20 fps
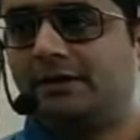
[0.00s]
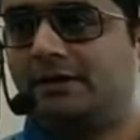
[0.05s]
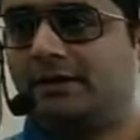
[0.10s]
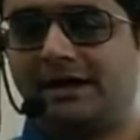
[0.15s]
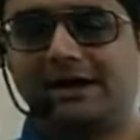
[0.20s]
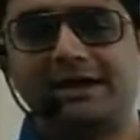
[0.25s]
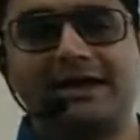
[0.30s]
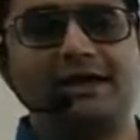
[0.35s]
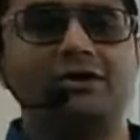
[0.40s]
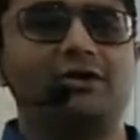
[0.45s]

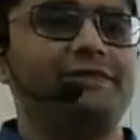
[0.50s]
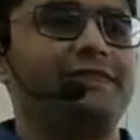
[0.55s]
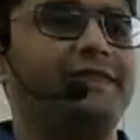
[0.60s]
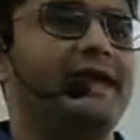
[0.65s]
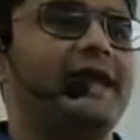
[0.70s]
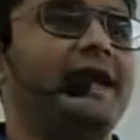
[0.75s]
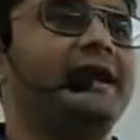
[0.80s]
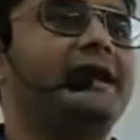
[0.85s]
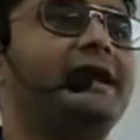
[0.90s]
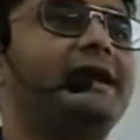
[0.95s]
Again, on
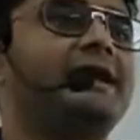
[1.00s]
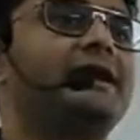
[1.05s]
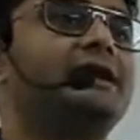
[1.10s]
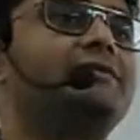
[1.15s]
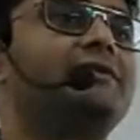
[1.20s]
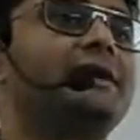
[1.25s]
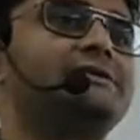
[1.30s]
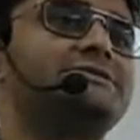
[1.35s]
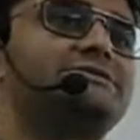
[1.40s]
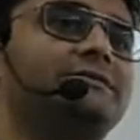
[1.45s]
the aid and
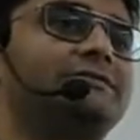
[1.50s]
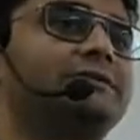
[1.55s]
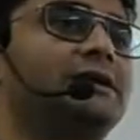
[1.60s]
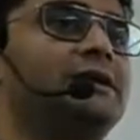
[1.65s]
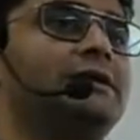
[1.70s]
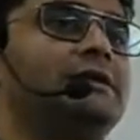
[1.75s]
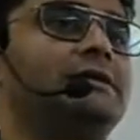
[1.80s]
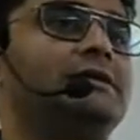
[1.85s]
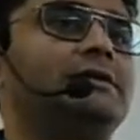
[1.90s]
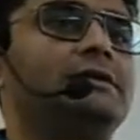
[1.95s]
advice of
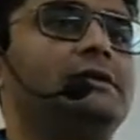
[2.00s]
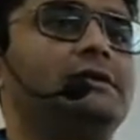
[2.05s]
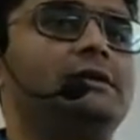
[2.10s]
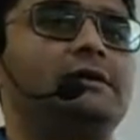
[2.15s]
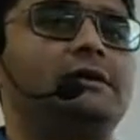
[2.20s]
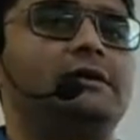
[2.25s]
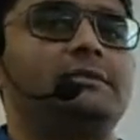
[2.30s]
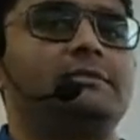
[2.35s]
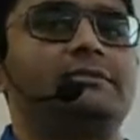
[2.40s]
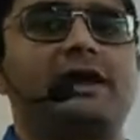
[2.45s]
the
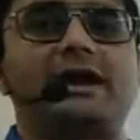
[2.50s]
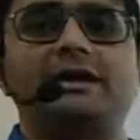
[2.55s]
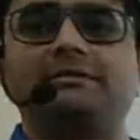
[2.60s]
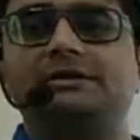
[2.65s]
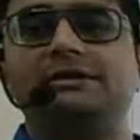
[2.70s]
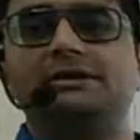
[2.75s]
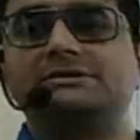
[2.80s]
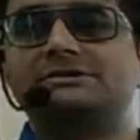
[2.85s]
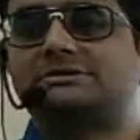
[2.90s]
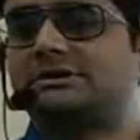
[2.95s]
Prime
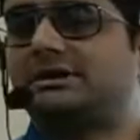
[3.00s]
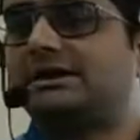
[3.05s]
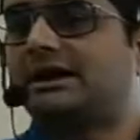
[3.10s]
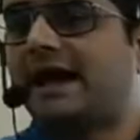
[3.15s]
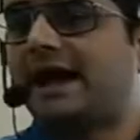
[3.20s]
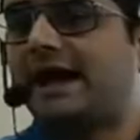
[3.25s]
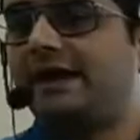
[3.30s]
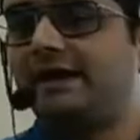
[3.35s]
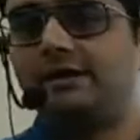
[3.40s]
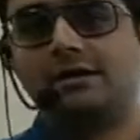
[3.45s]
Minister
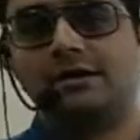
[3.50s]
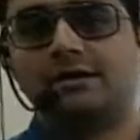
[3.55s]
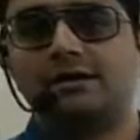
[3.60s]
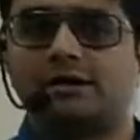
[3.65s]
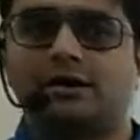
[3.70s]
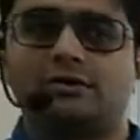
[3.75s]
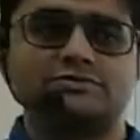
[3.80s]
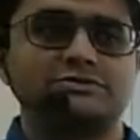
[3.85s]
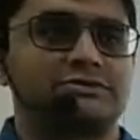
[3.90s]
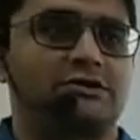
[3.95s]
and
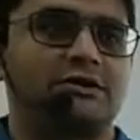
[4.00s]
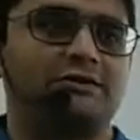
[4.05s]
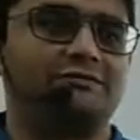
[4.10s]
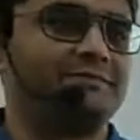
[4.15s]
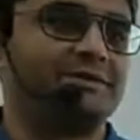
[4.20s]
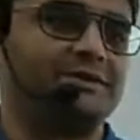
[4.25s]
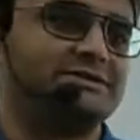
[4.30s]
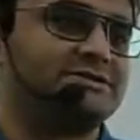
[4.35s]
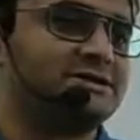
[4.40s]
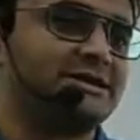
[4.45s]
Council of
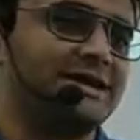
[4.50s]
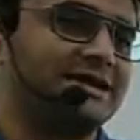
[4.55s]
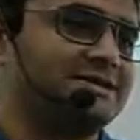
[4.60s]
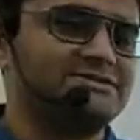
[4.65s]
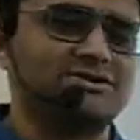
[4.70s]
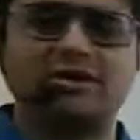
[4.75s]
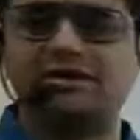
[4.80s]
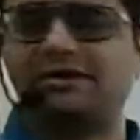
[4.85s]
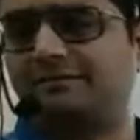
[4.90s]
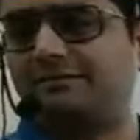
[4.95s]
Ministers. That's
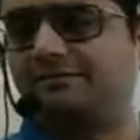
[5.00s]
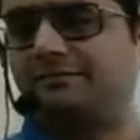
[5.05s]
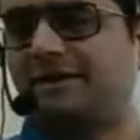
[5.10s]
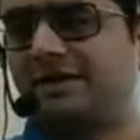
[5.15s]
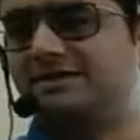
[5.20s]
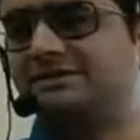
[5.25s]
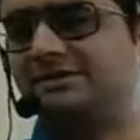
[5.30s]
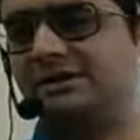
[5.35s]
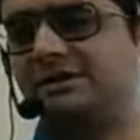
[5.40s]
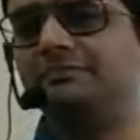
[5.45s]
not
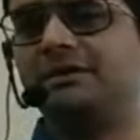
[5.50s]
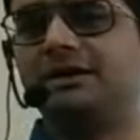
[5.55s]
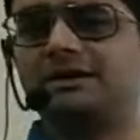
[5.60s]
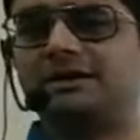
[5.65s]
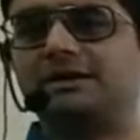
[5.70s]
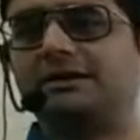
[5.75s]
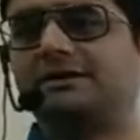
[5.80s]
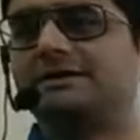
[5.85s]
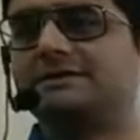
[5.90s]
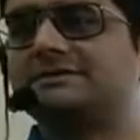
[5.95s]
mentioned, but
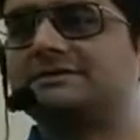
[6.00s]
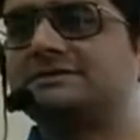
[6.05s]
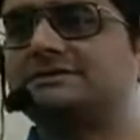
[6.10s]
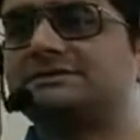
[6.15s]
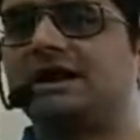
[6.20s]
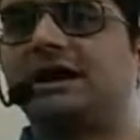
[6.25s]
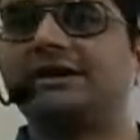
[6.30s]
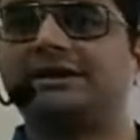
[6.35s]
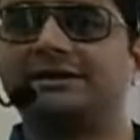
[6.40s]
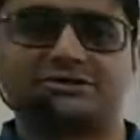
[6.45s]
it is
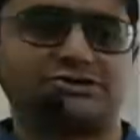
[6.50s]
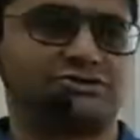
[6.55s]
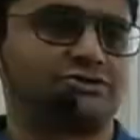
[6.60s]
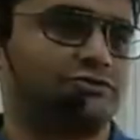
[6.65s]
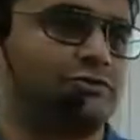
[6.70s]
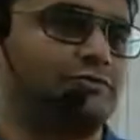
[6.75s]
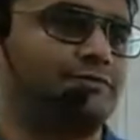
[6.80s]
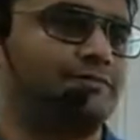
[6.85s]
understood.